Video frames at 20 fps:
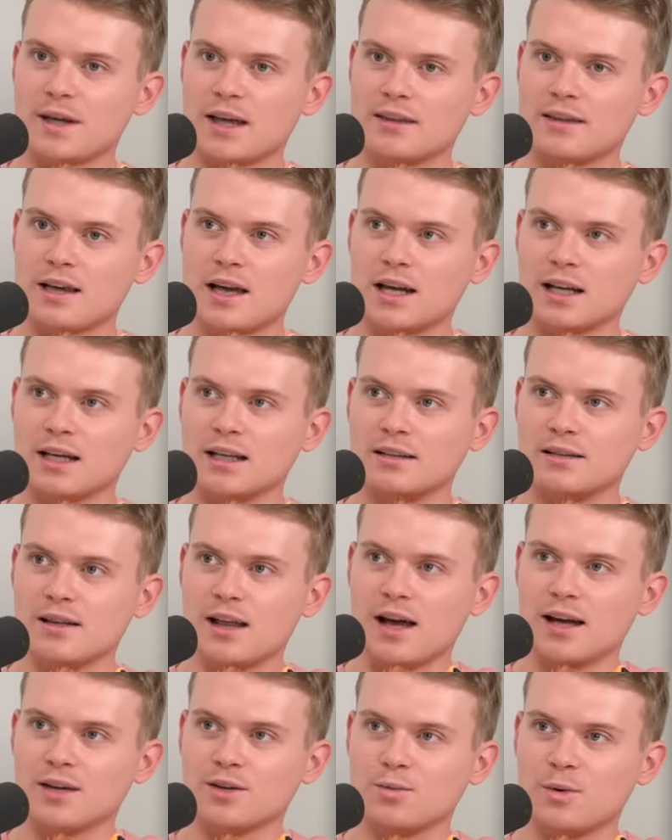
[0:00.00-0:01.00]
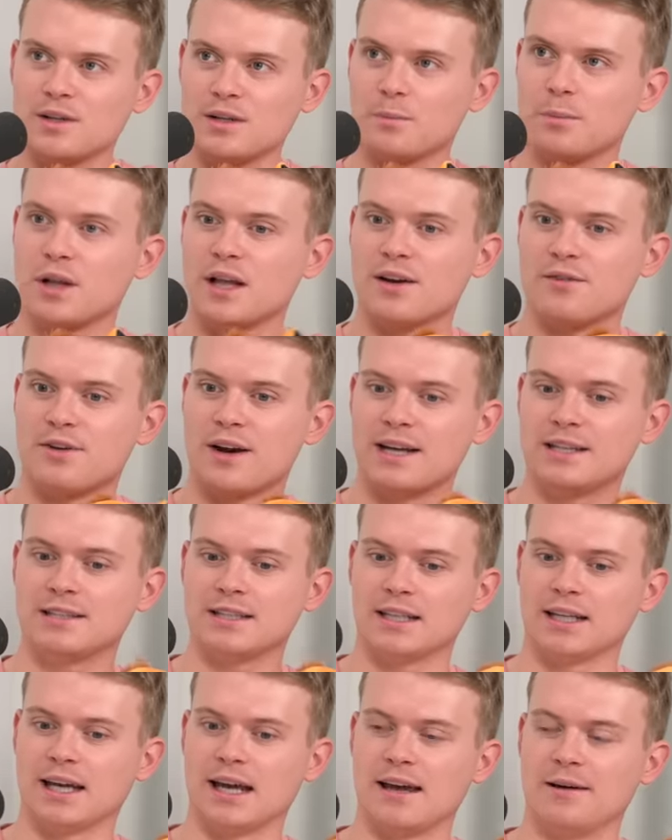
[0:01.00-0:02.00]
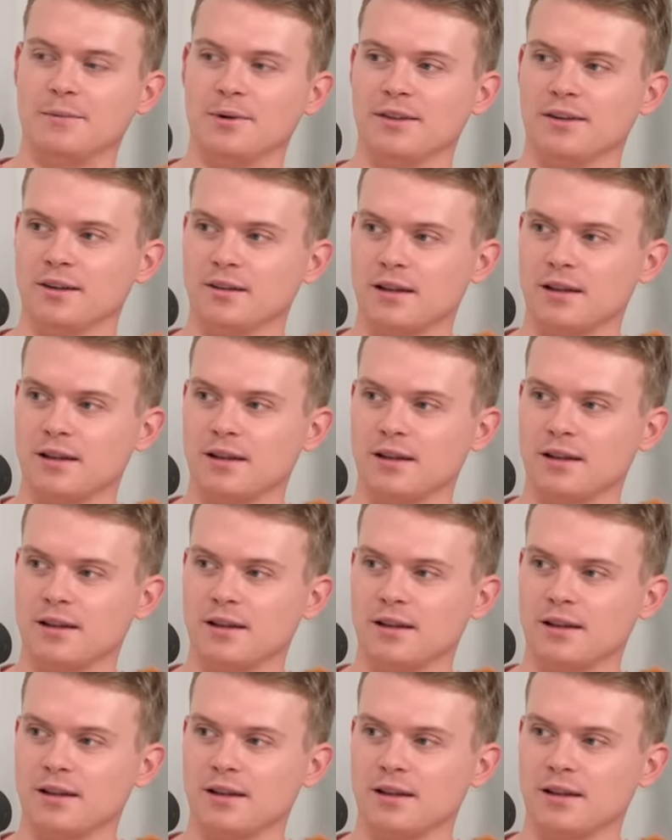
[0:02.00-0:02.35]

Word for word: that thing in like when you play a racing game and the